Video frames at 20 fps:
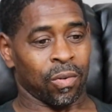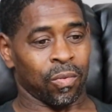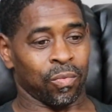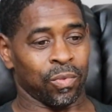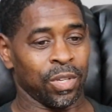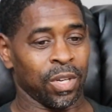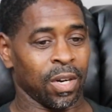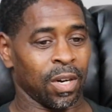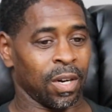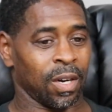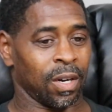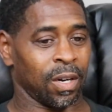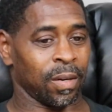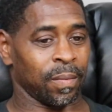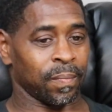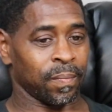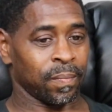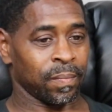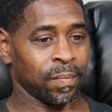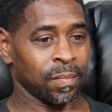we
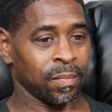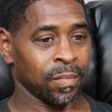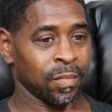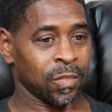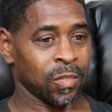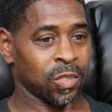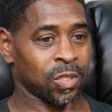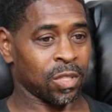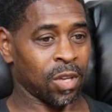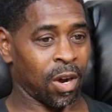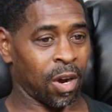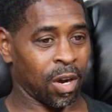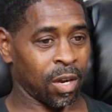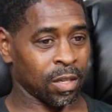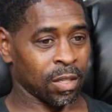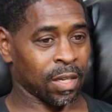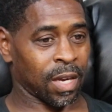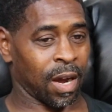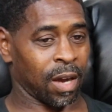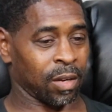
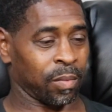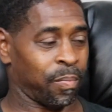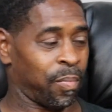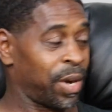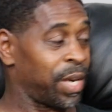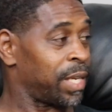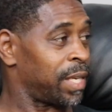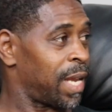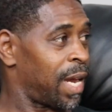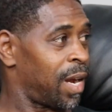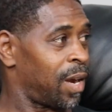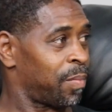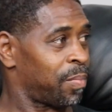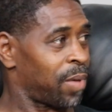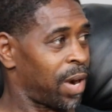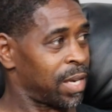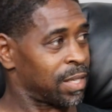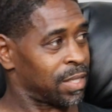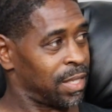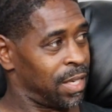start called a breakdown
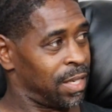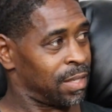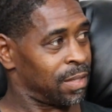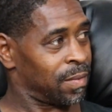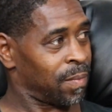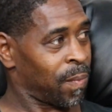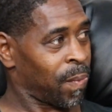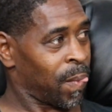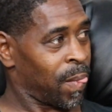process.